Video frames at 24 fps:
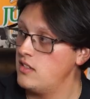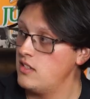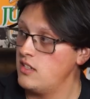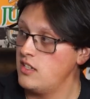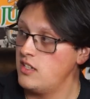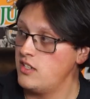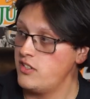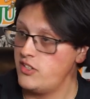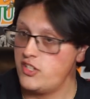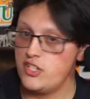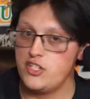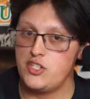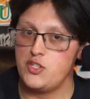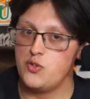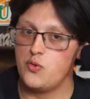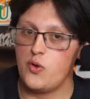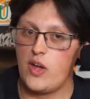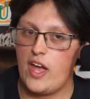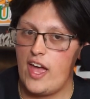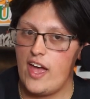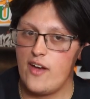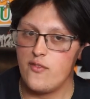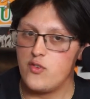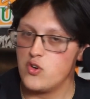Did you
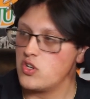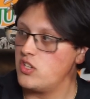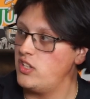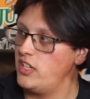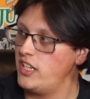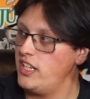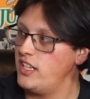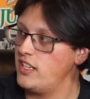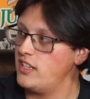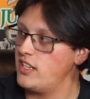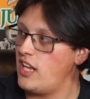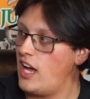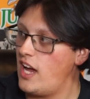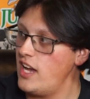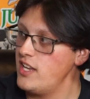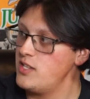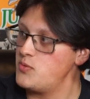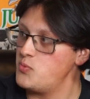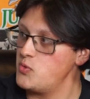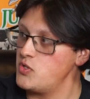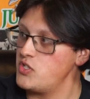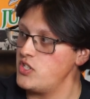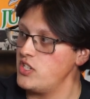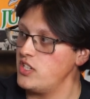ever clean the ice
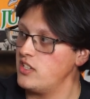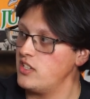machine?